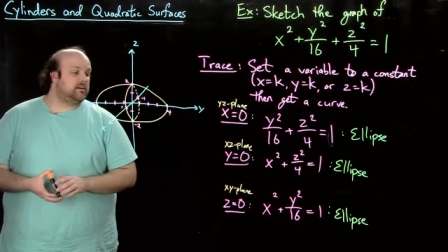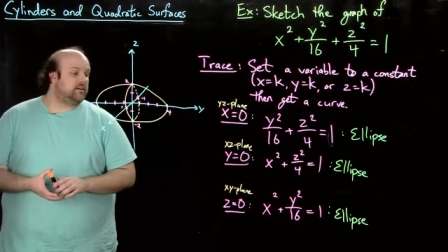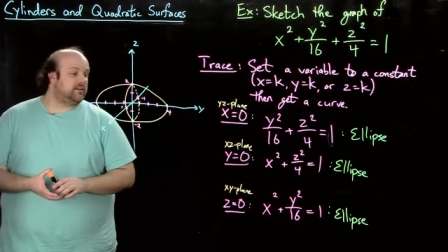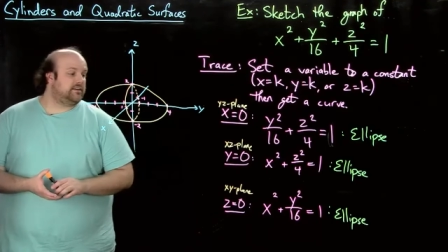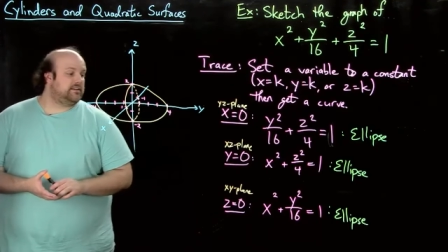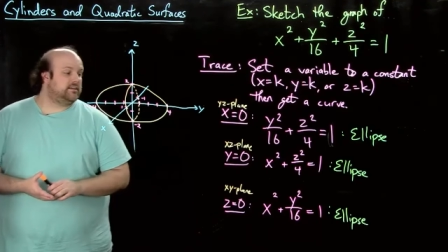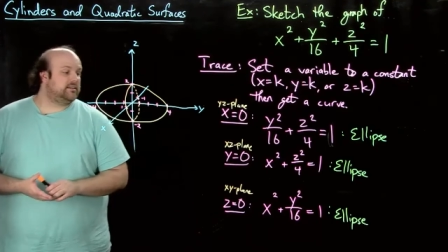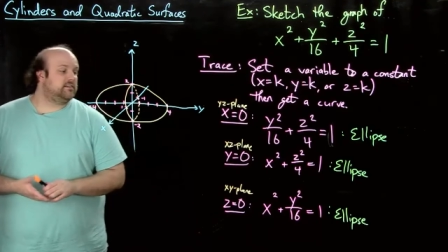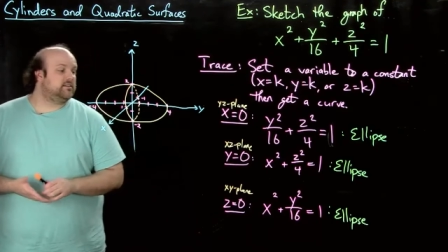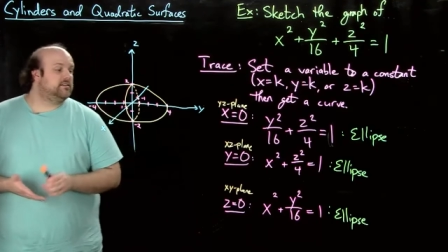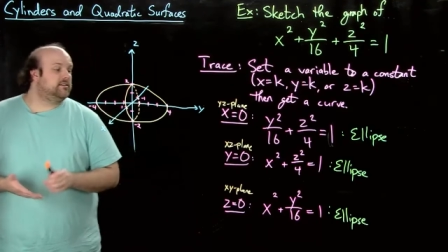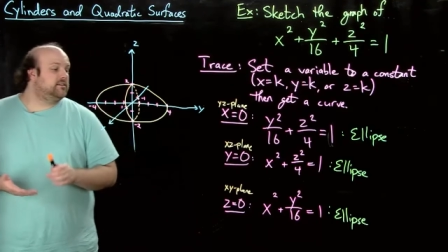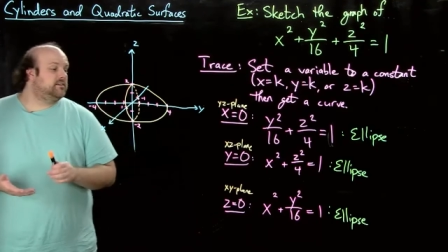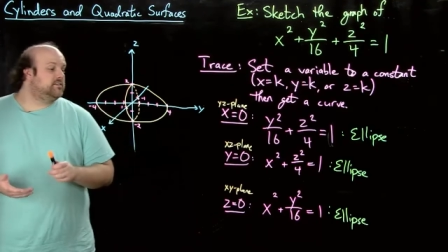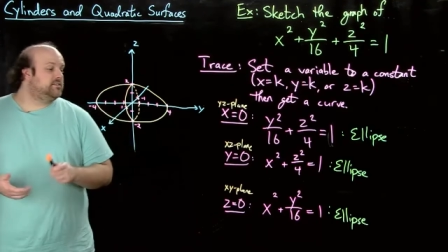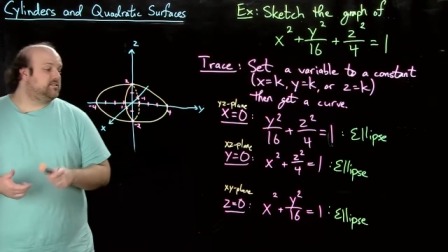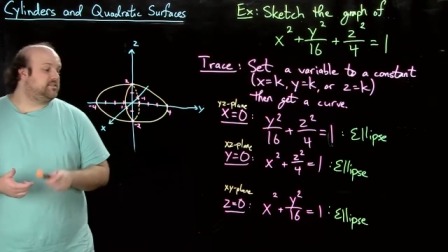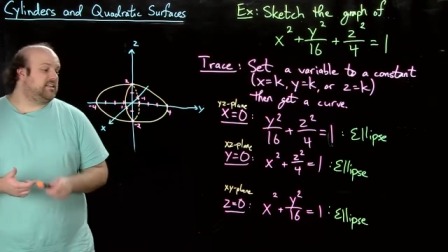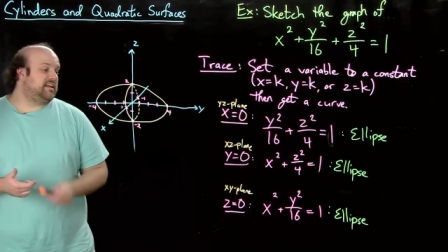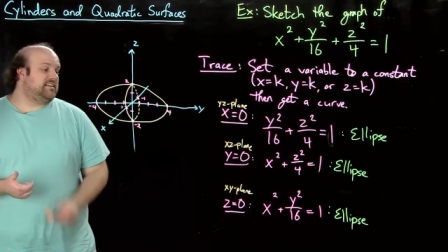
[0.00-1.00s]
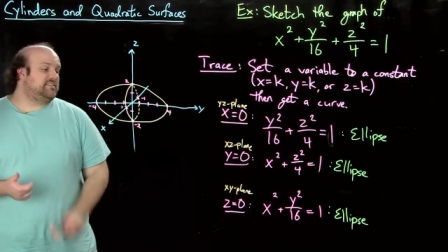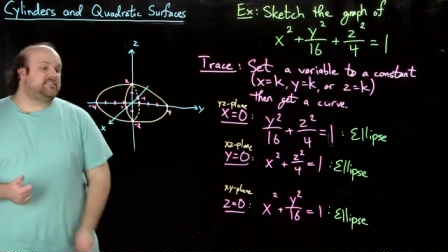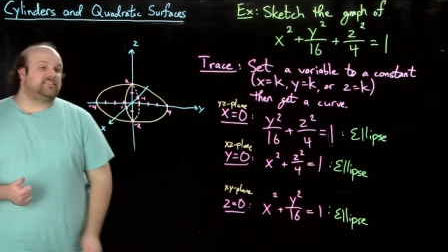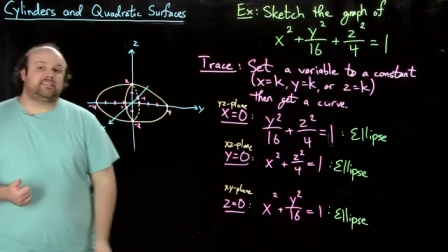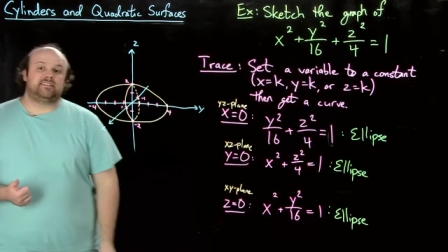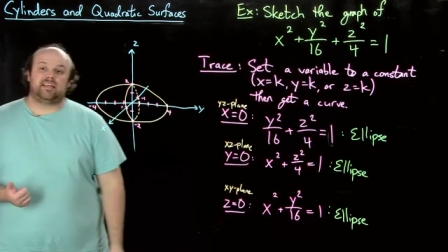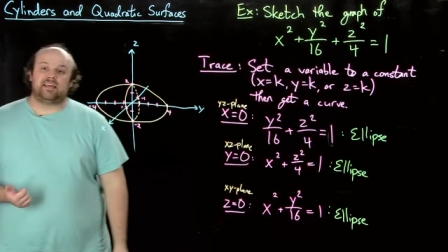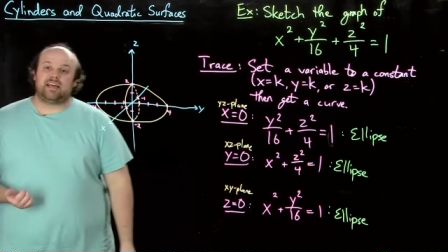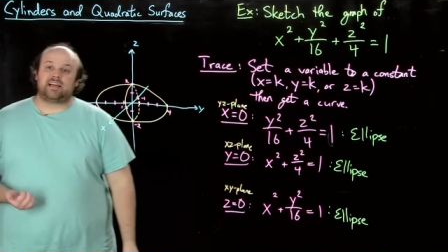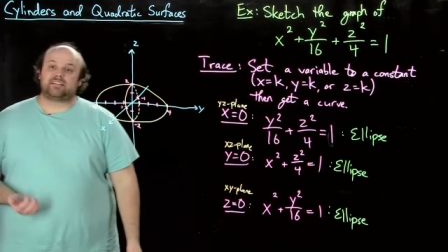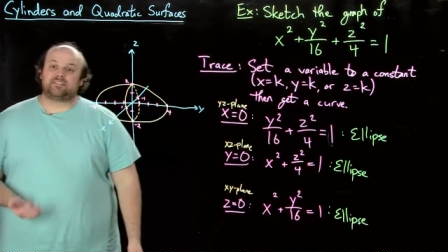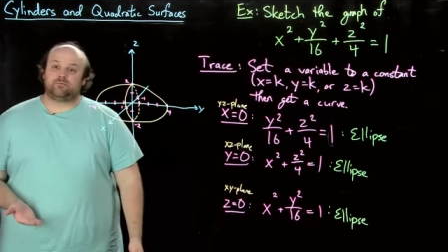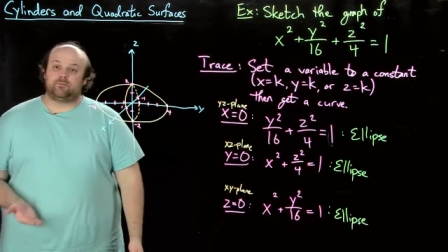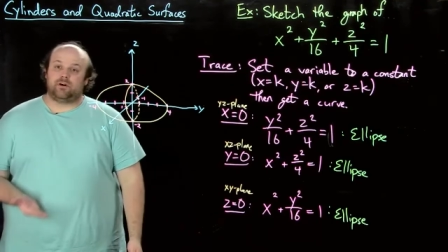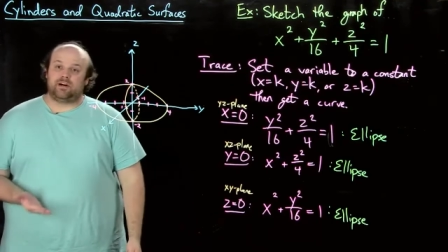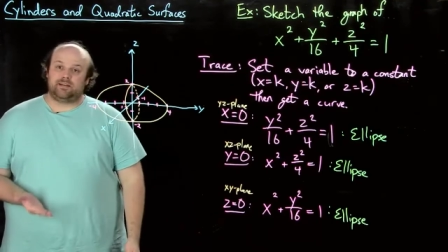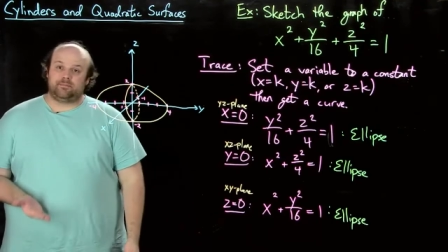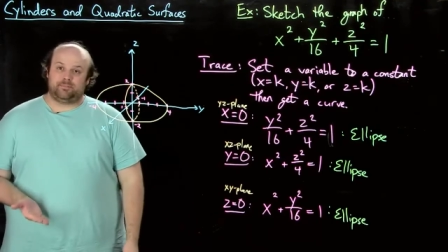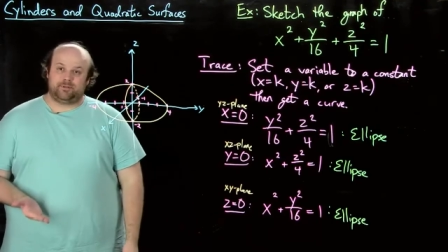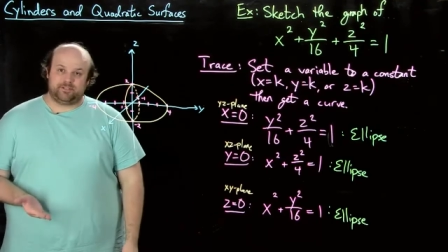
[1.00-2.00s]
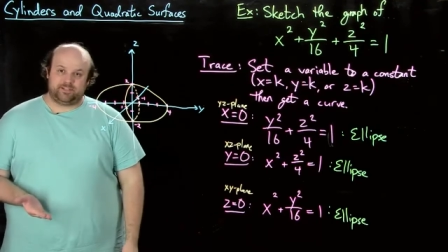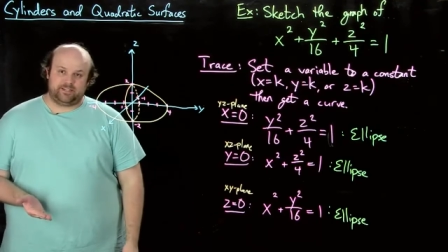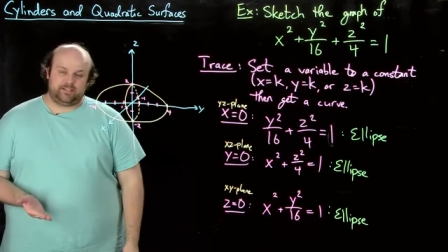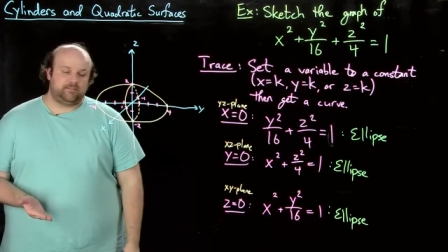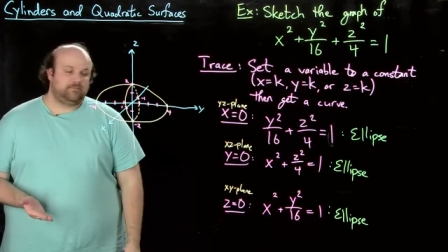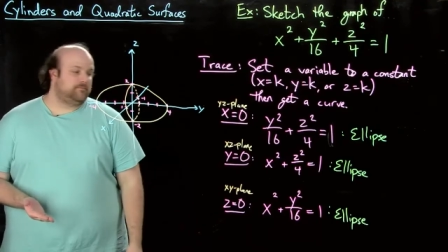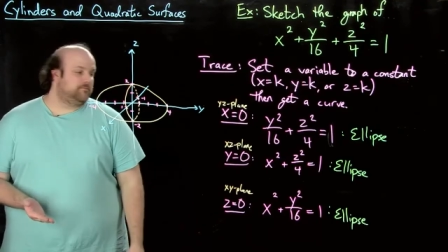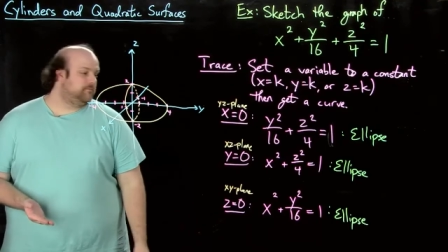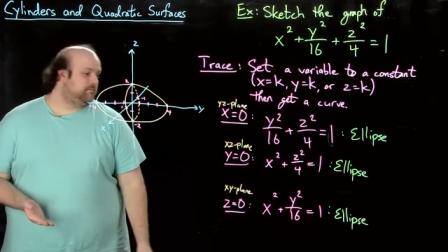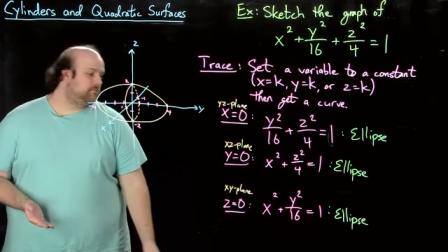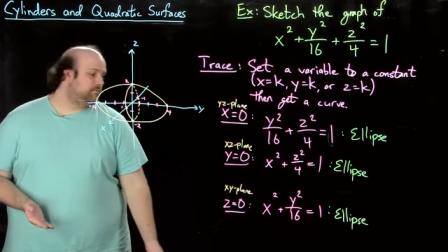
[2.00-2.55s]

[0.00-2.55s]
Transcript: Right? So that's in the xy plane,